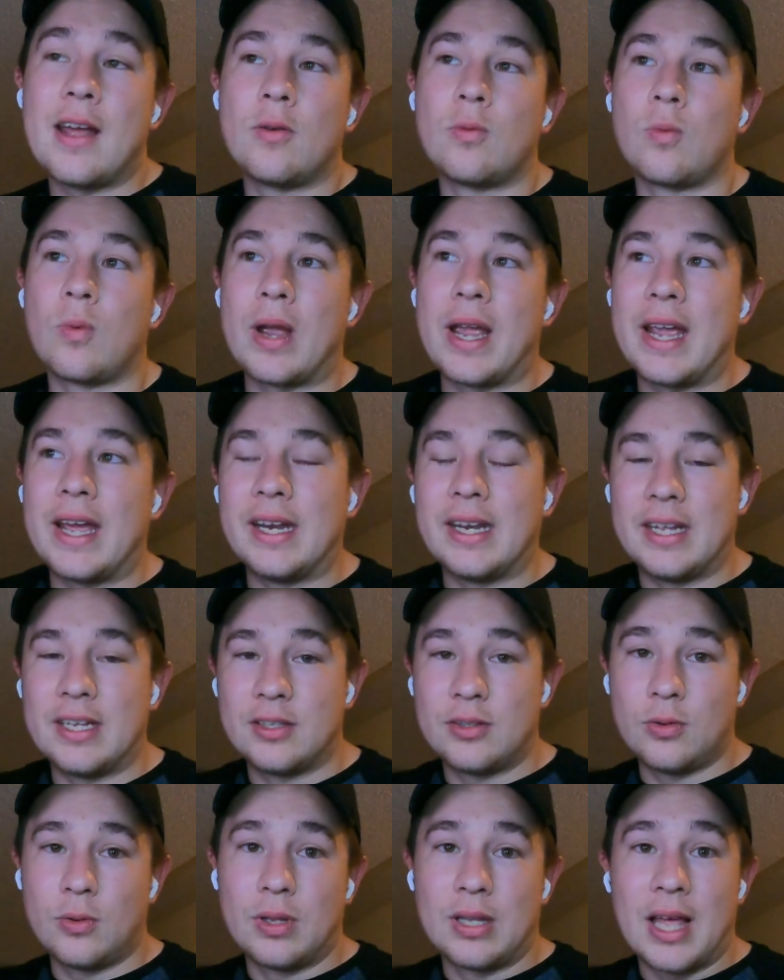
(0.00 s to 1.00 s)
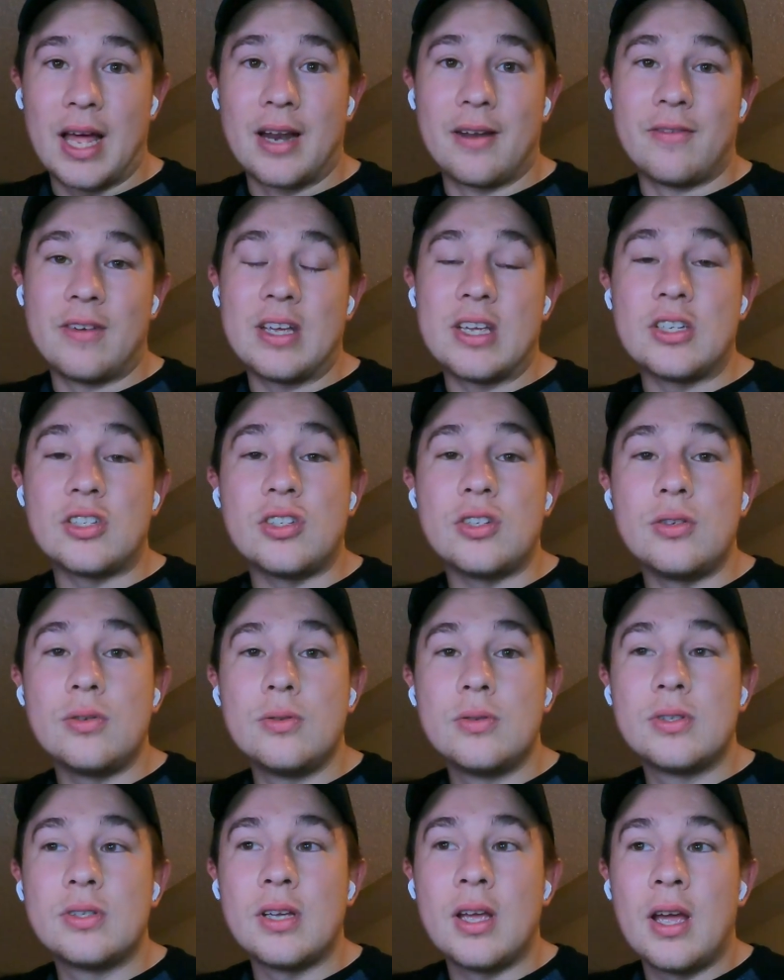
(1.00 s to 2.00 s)
have ran into a lot of
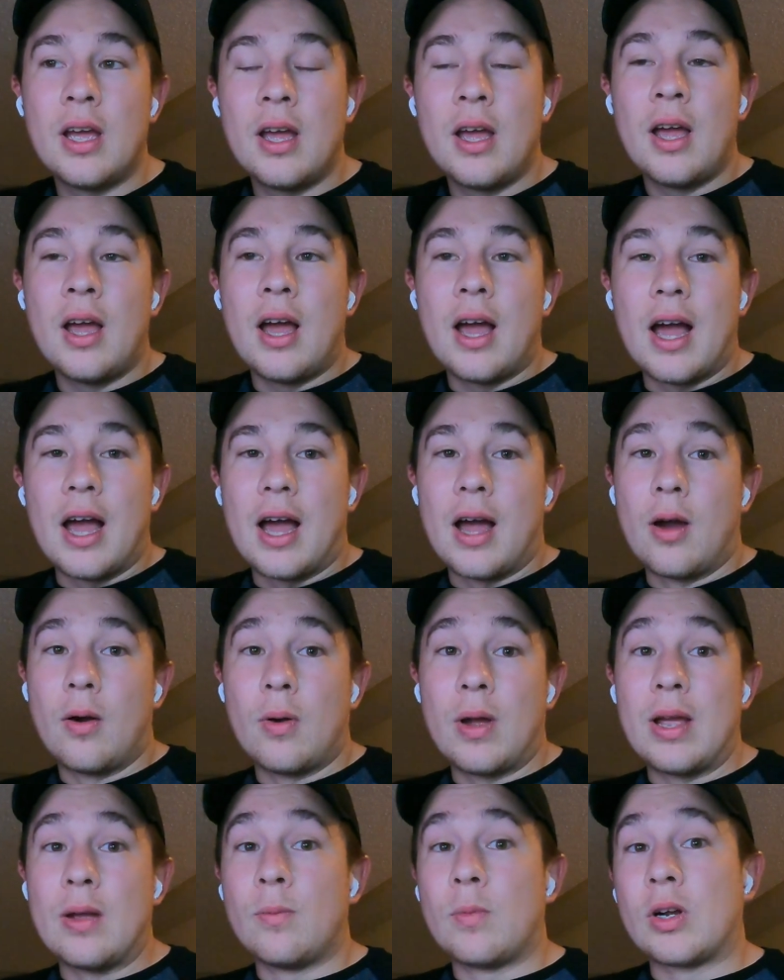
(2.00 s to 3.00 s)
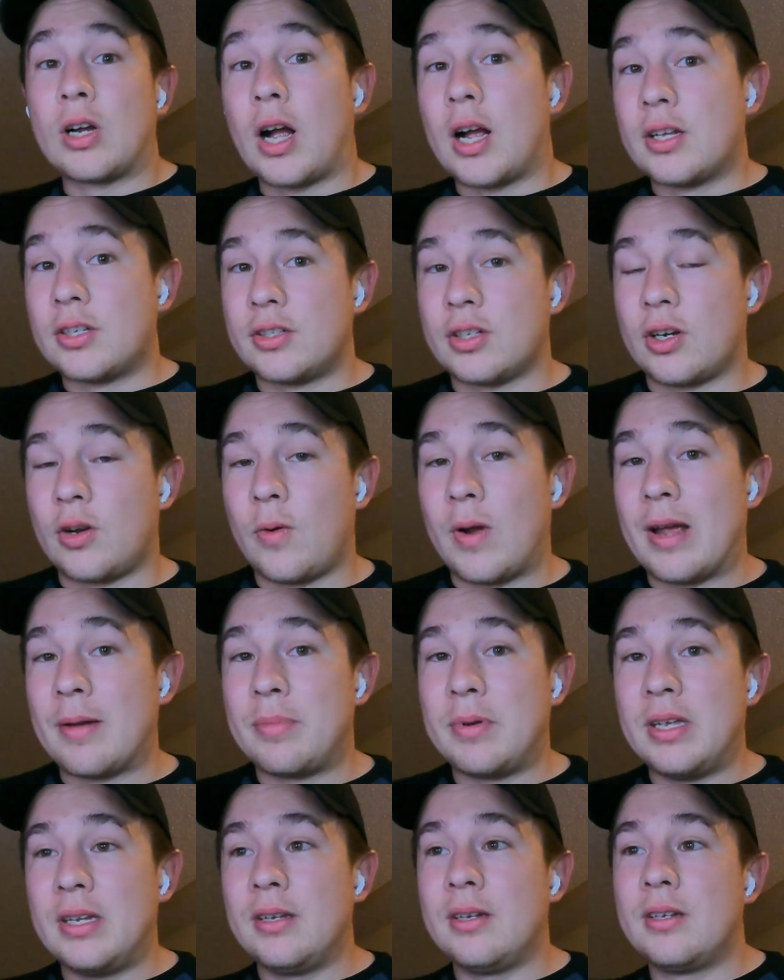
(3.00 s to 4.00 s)
issues in regards to
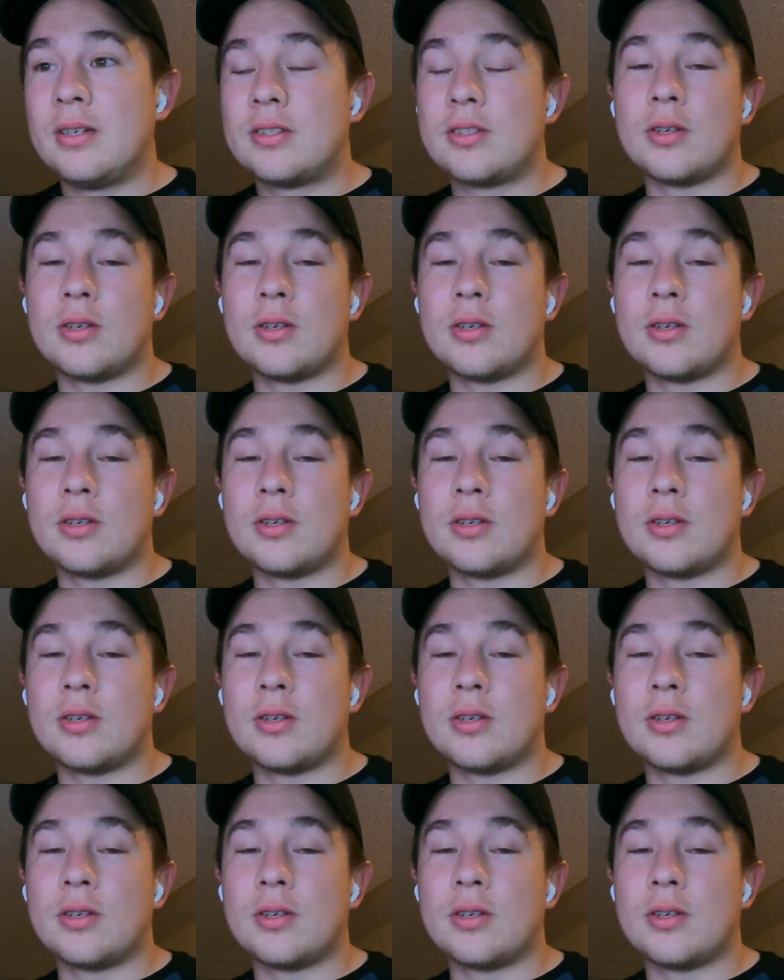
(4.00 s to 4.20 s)
cramping.